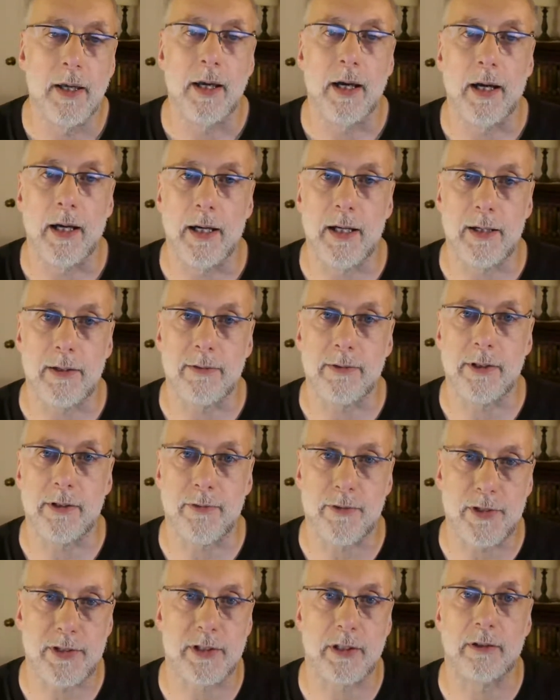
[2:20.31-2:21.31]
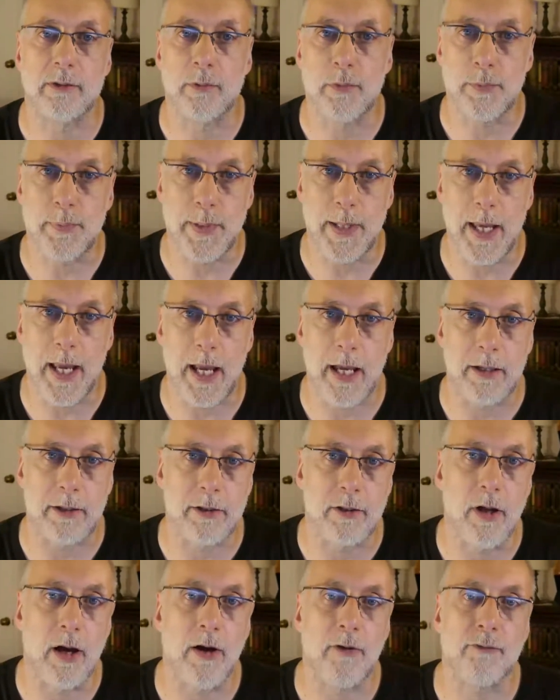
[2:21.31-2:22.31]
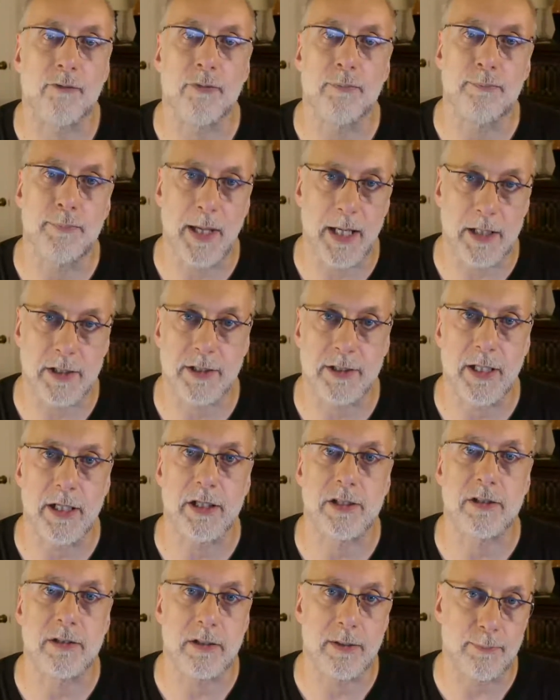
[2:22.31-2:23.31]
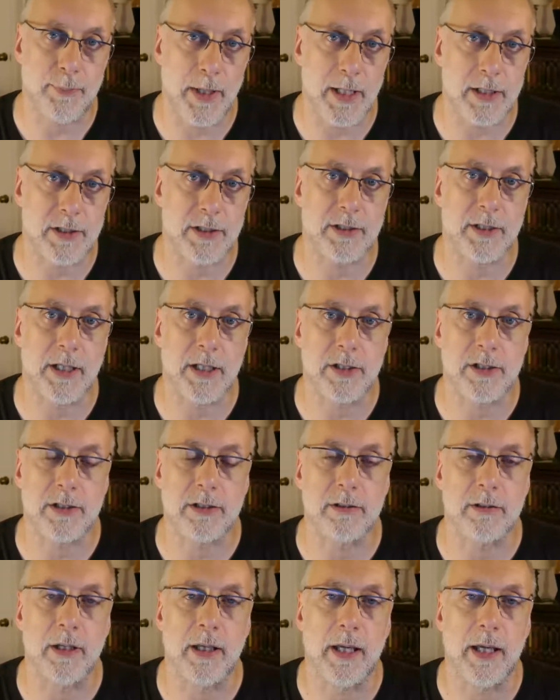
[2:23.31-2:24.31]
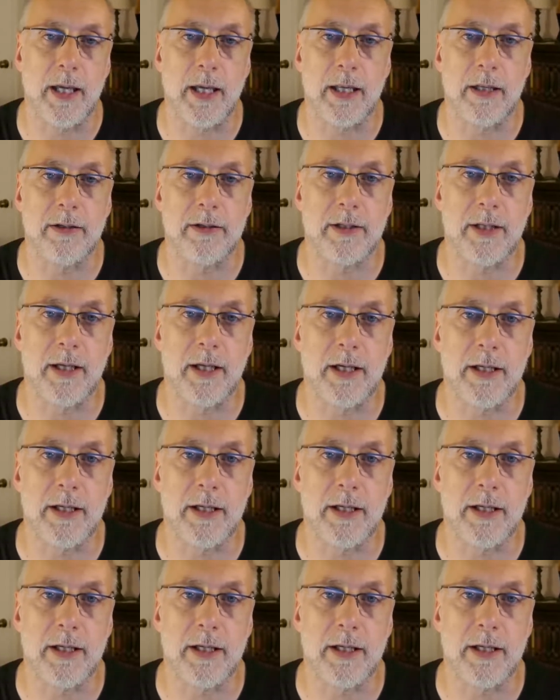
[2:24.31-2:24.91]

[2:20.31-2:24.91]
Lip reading: the signal would be handed off from base station to base station, and